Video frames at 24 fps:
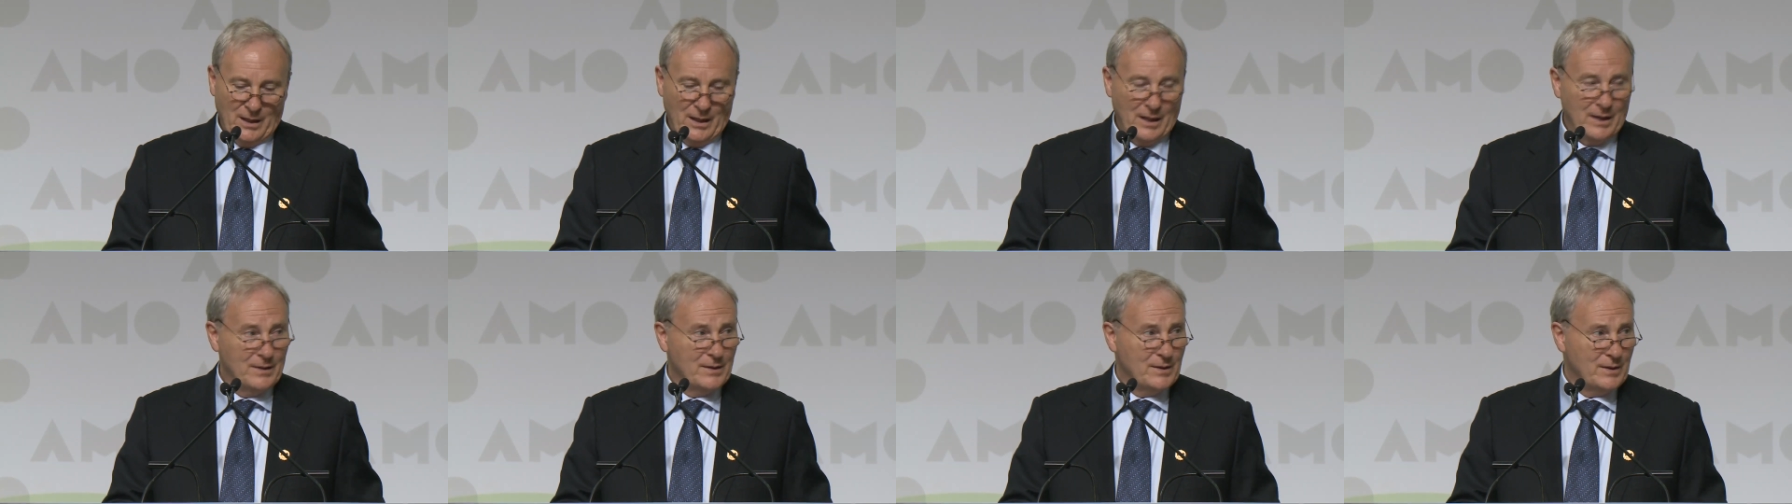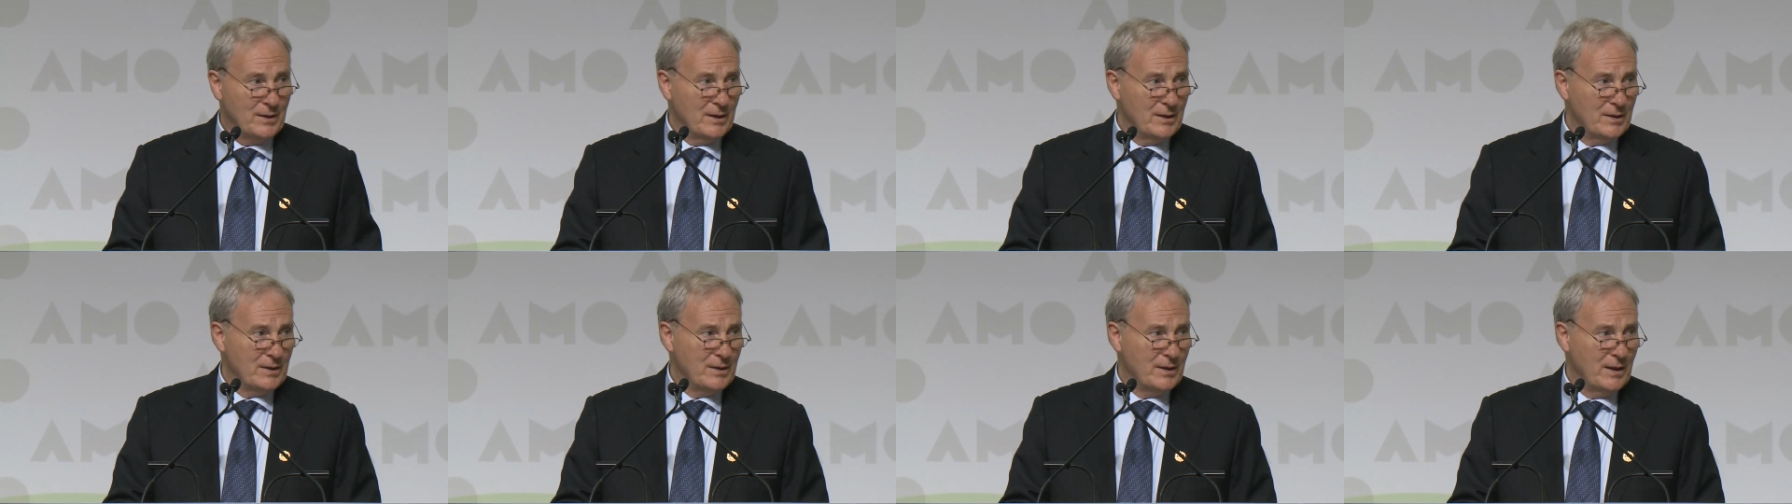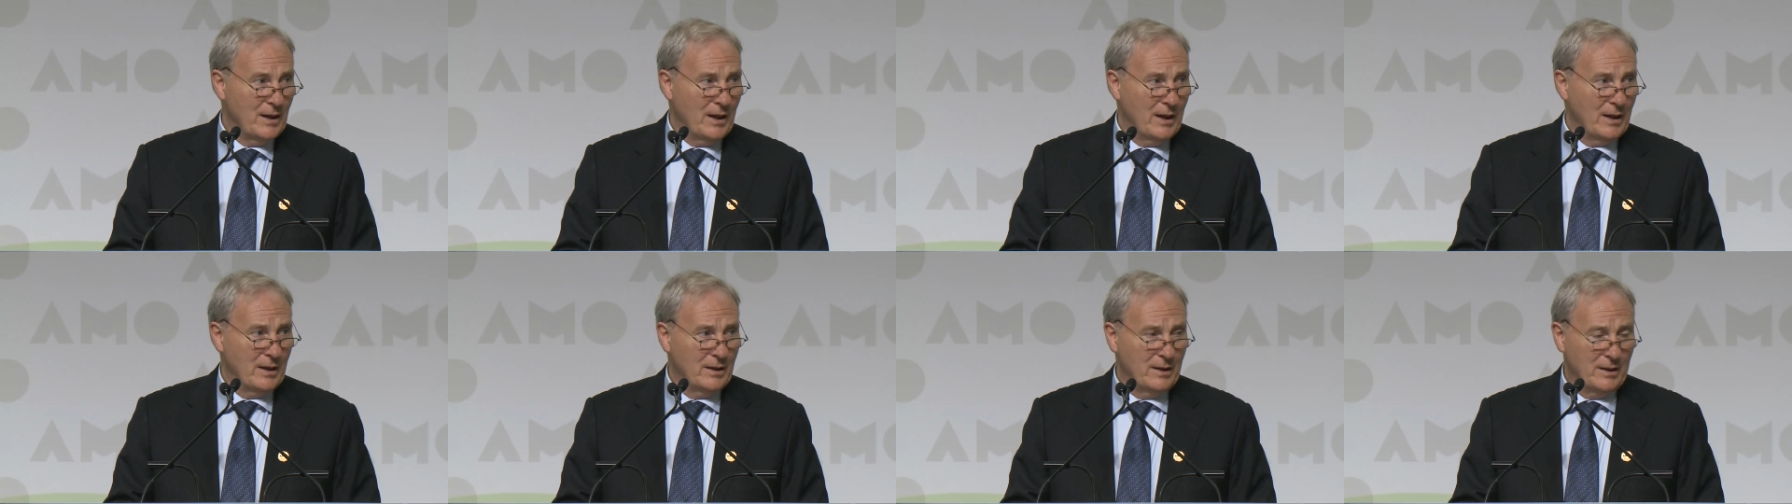and since
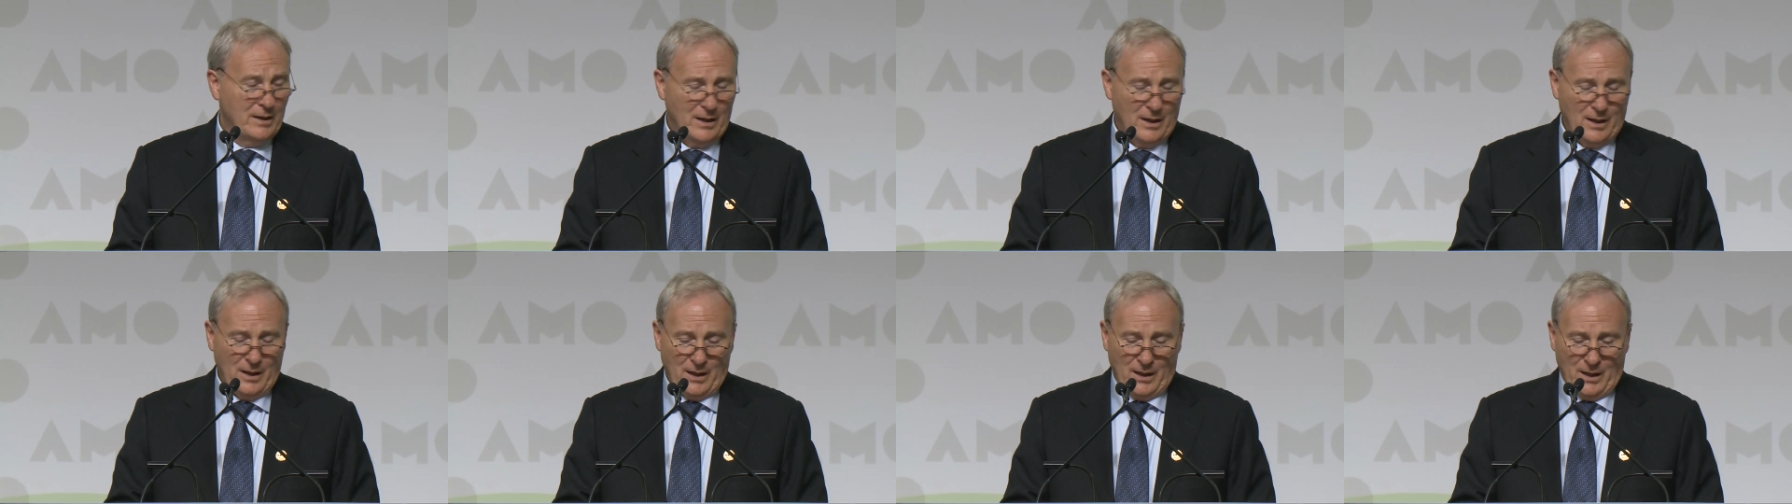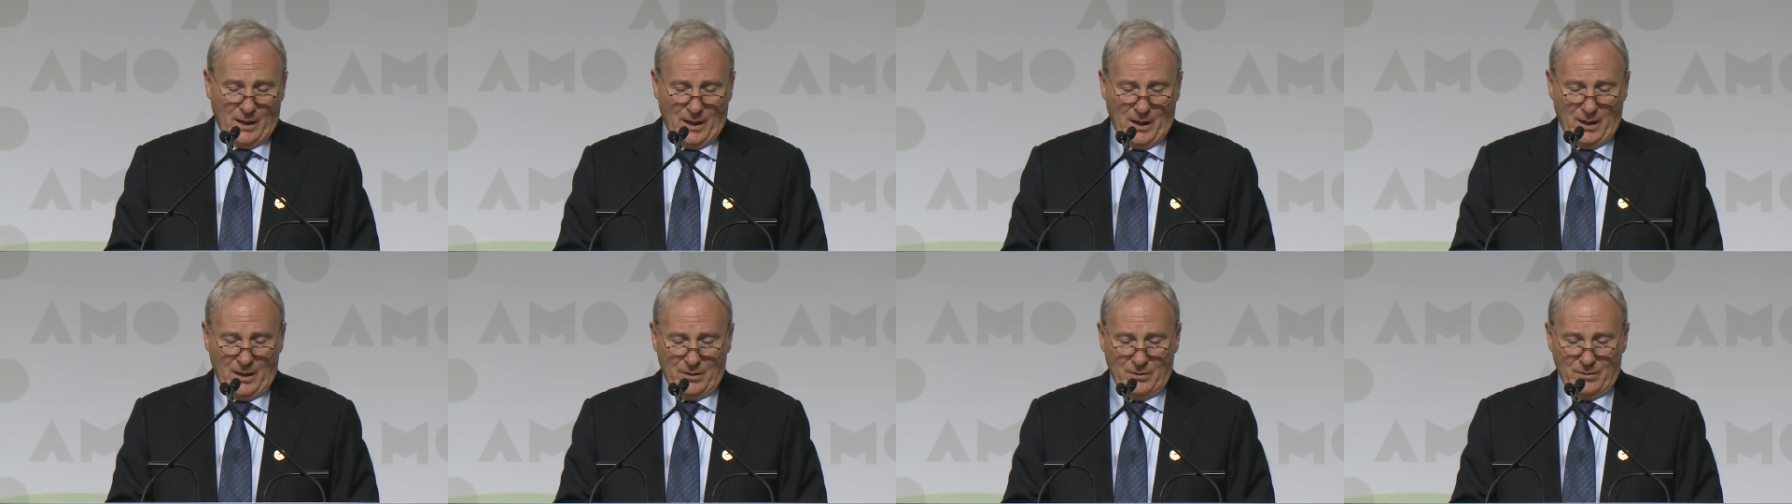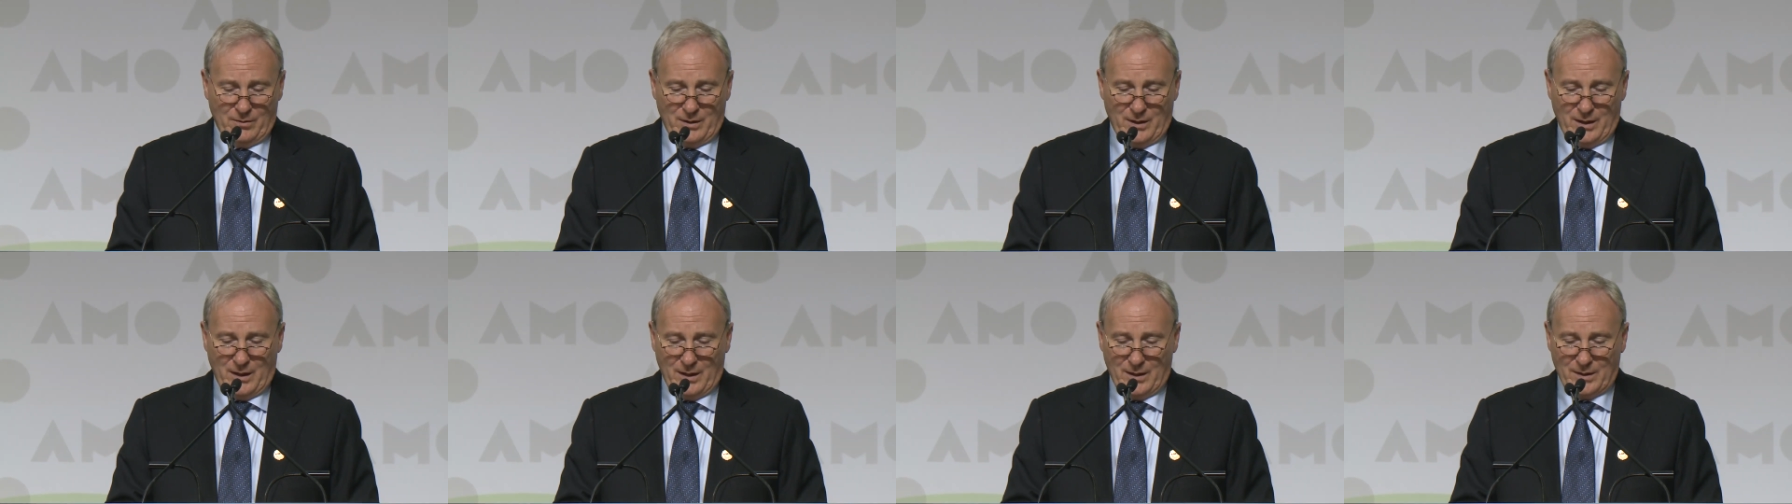then,
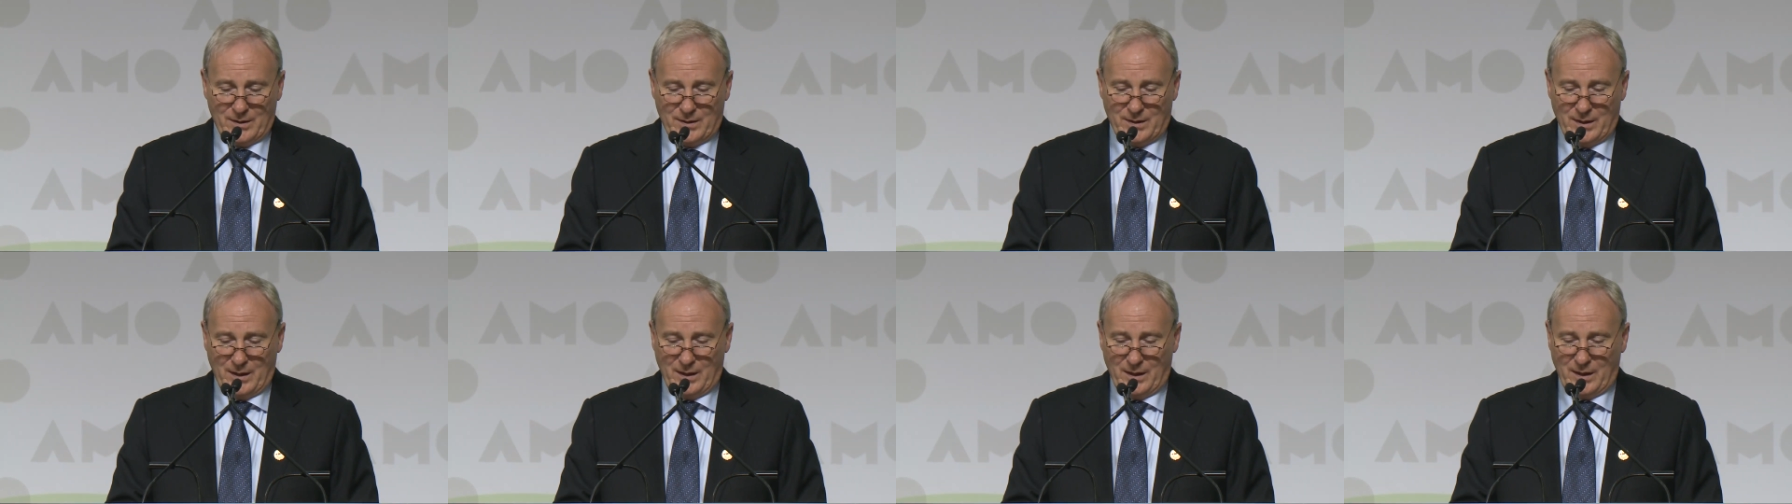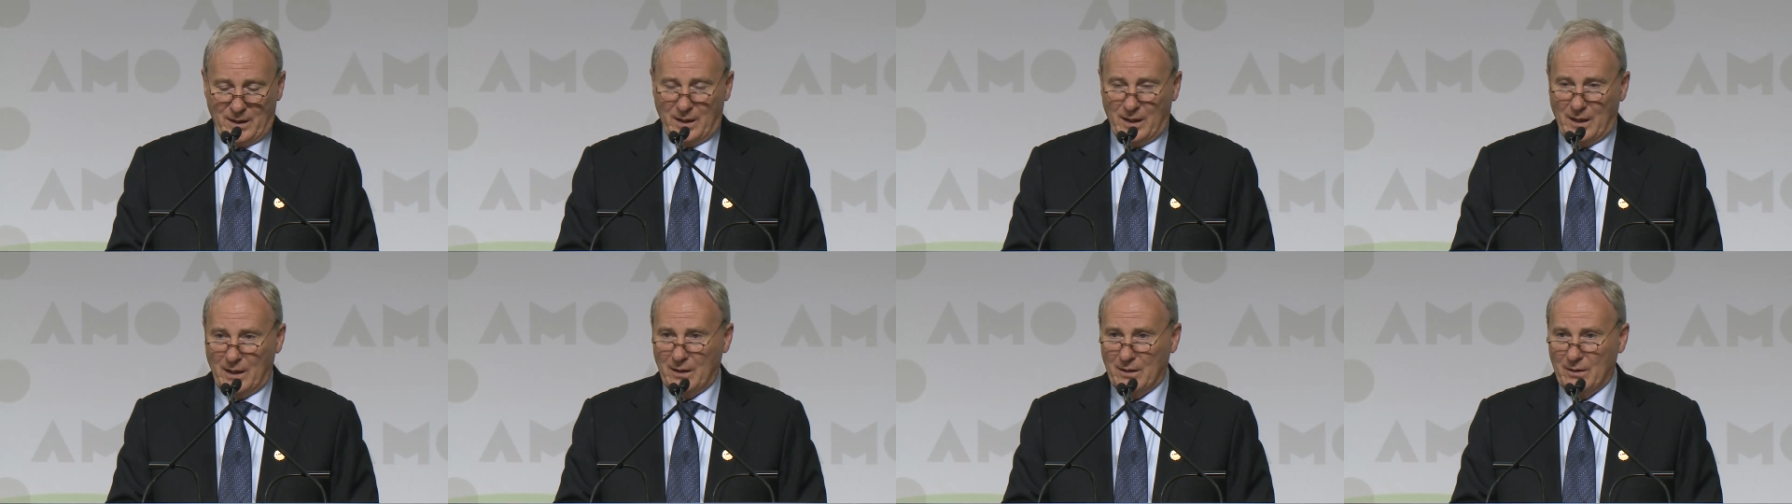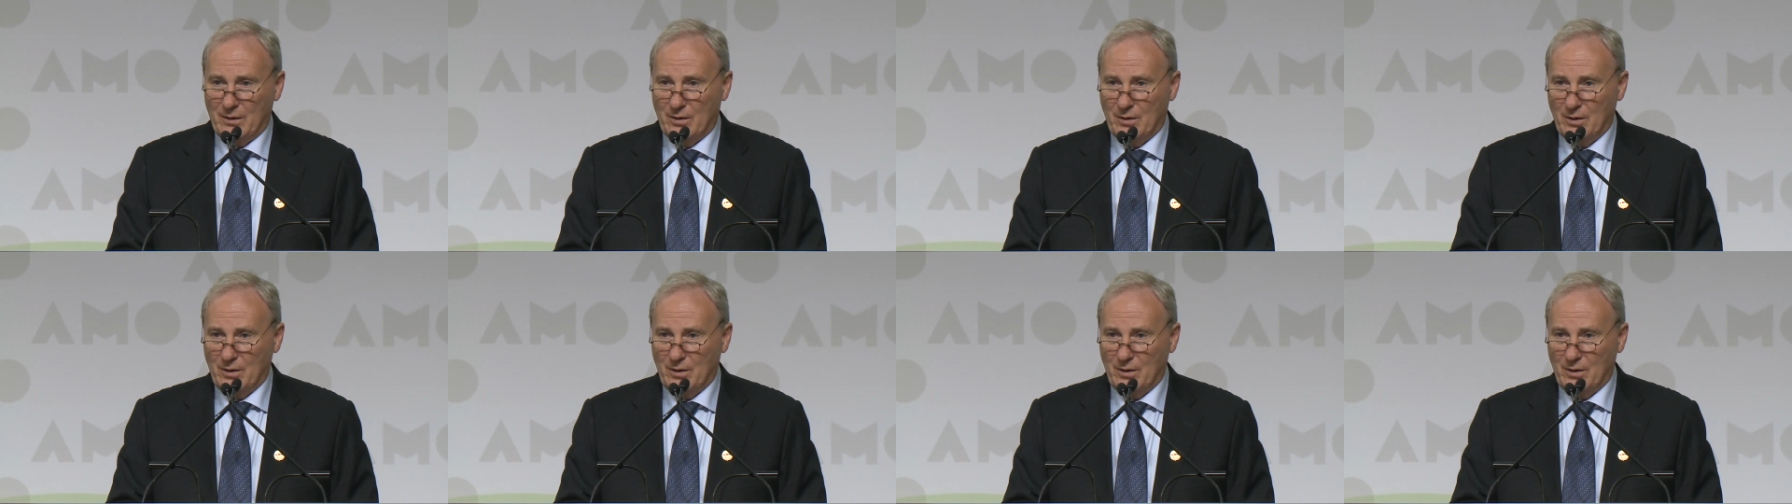Andrea has dedicated